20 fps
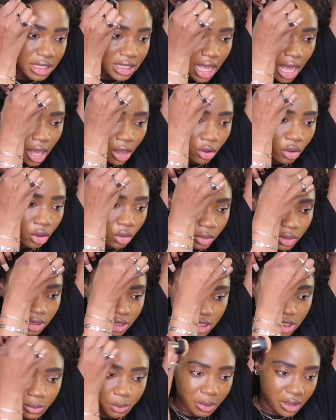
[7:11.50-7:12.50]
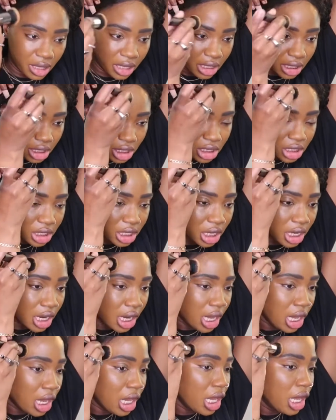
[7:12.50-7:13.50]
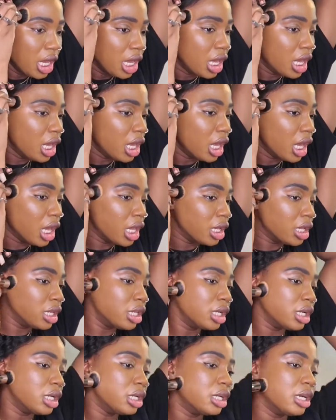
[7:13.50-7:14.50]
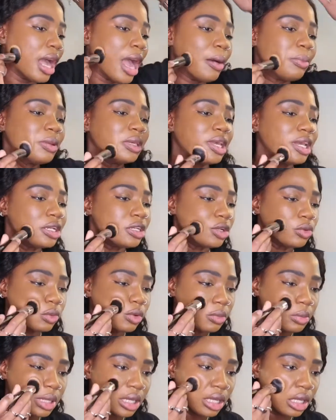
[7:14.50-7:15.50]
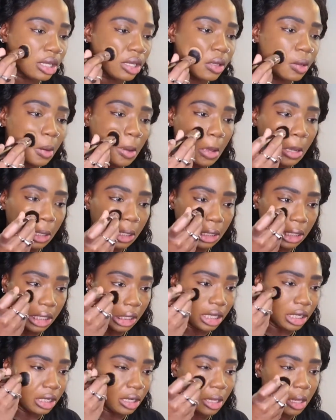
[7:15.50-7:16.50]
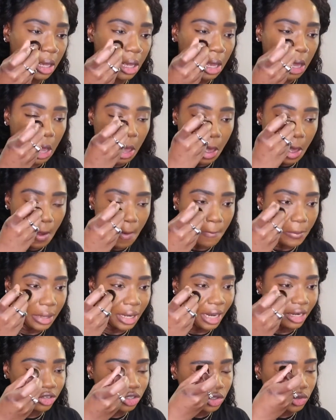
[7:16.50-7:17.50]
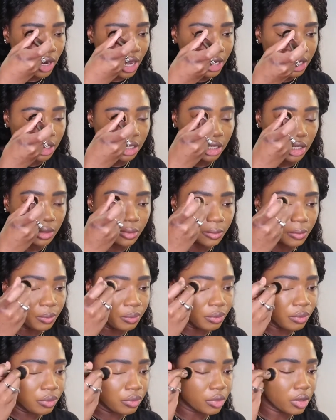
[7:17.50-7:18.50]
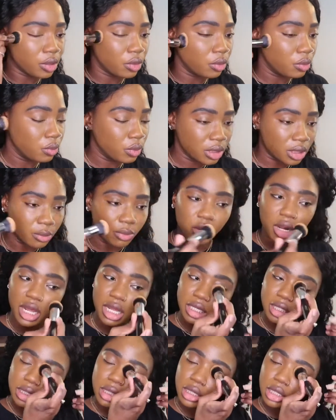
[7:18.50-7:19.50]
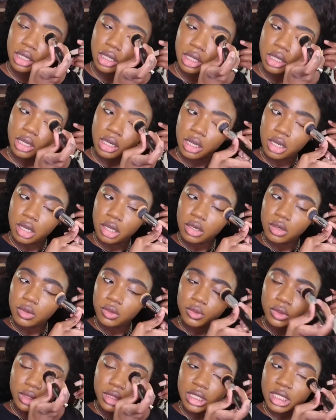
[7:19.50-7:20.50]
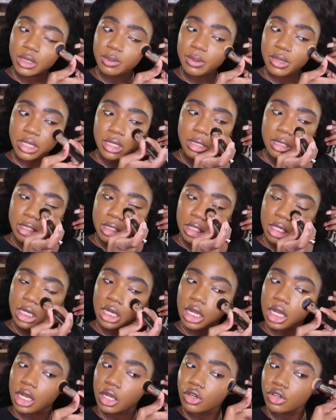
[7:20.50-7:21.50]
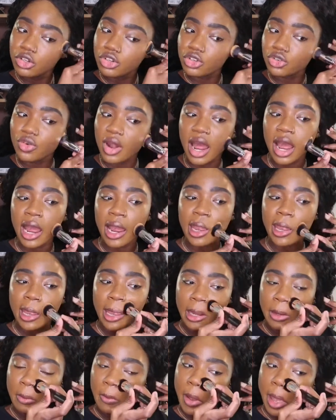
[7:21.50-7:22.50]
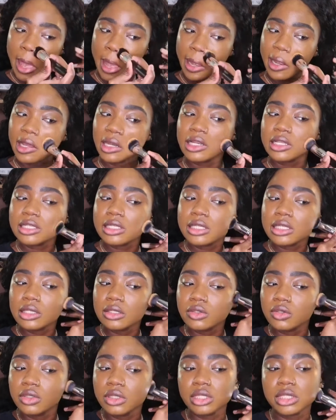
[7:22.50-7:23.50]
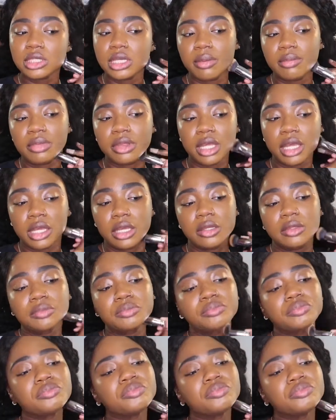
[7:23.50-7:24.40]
I'll go with the sponge and the application will be good. But I tried it with the brush, with the sponge, dry and wet, and still doing the same thing.